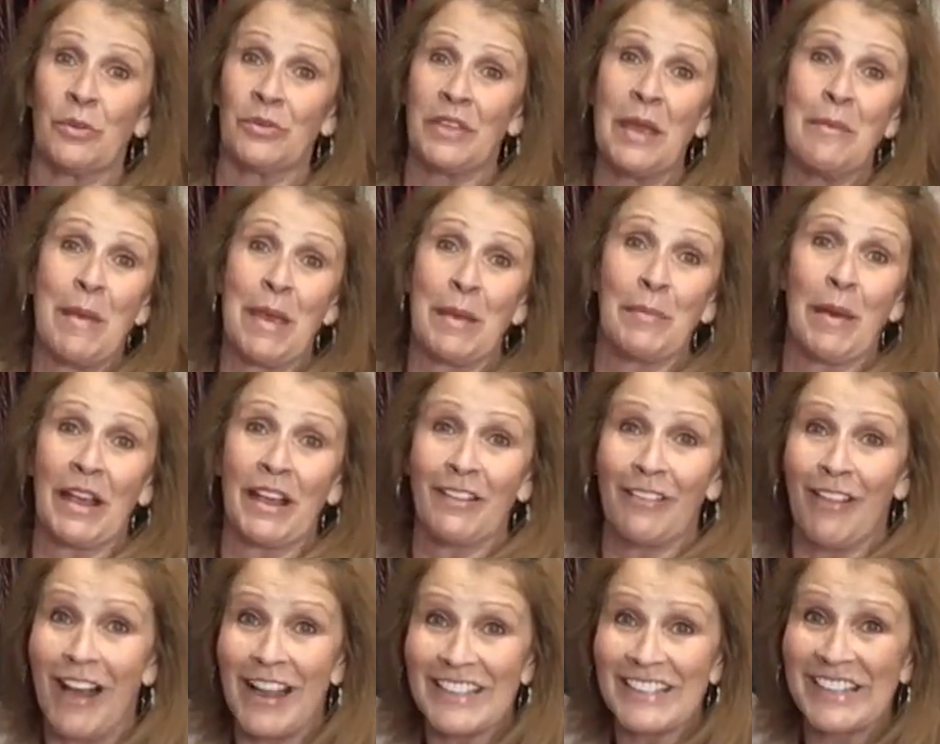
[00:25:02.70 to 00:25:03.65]
they make my
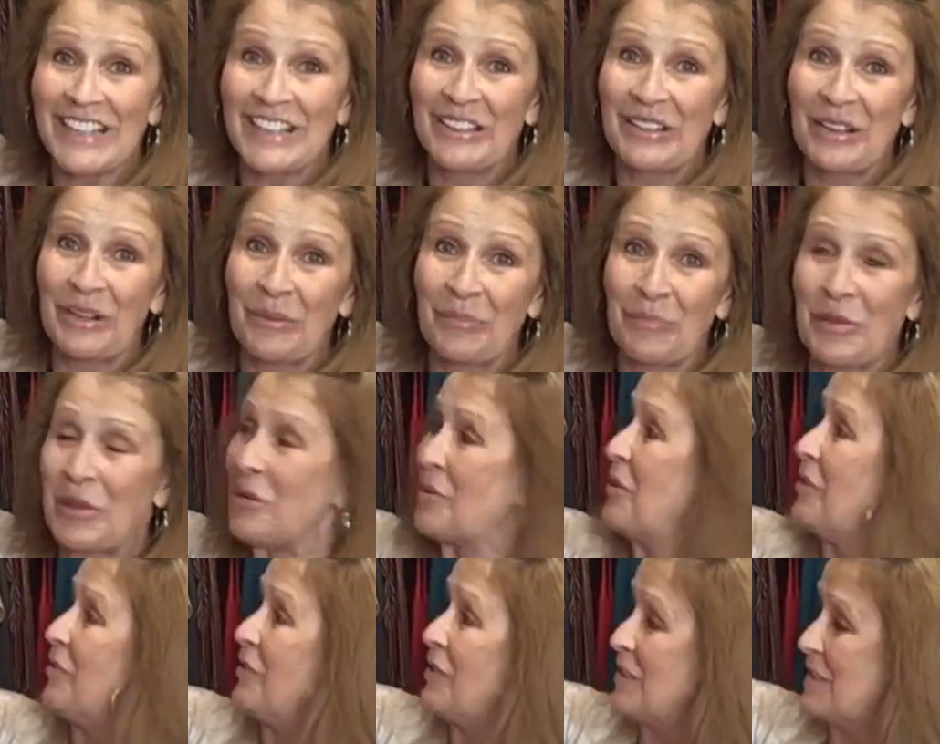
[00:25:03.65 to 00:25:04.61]
closet look
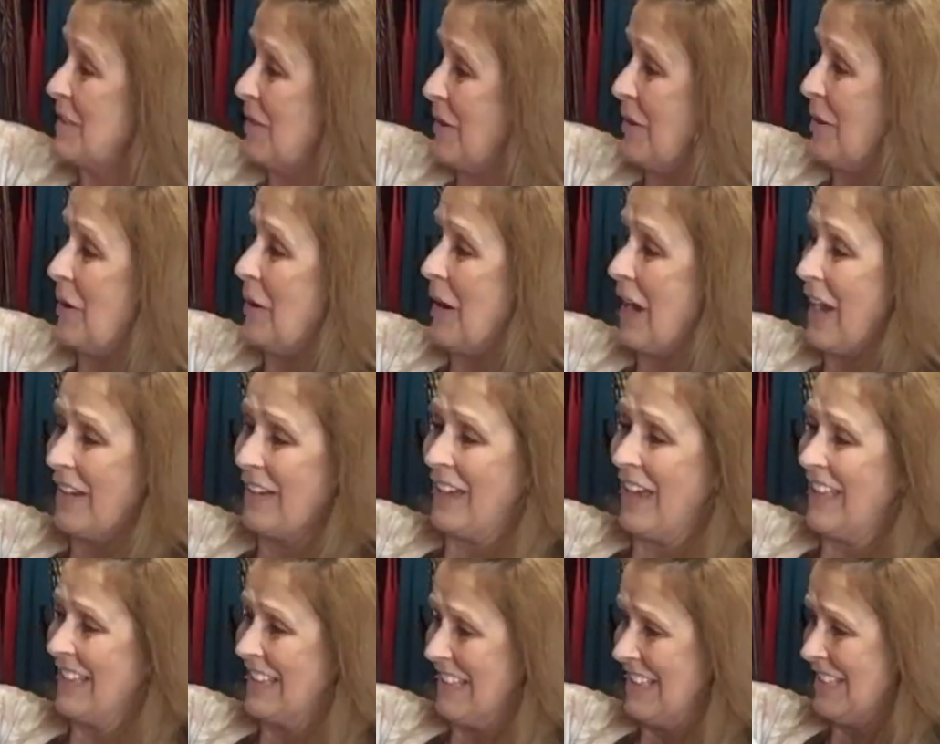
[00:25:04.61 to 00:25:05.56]
beautiful. So I
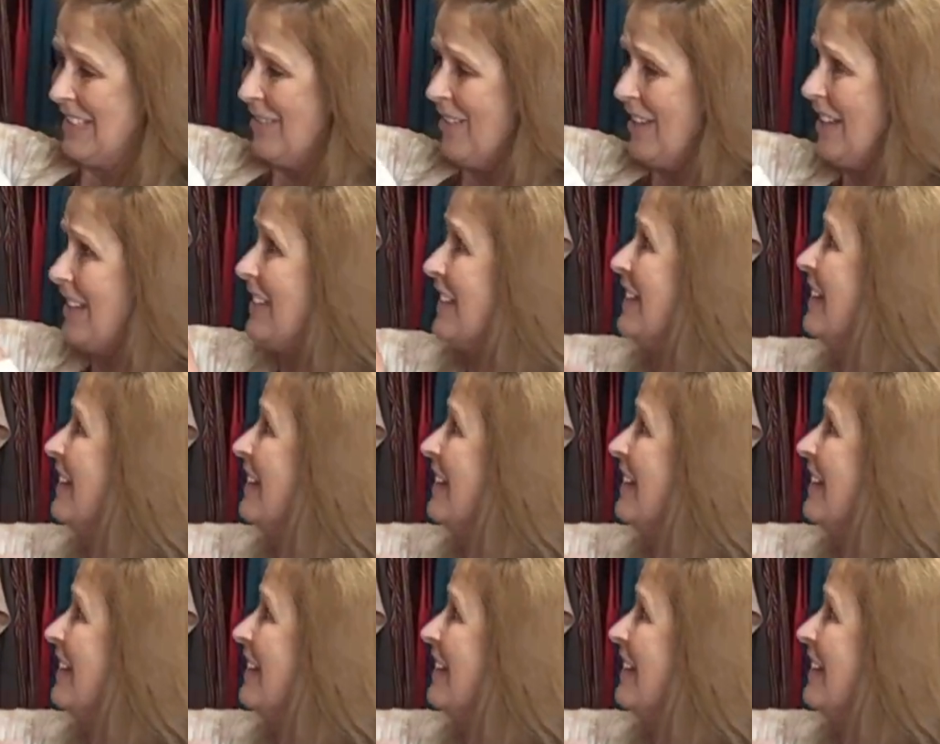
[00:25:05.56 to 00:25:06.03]
got this one.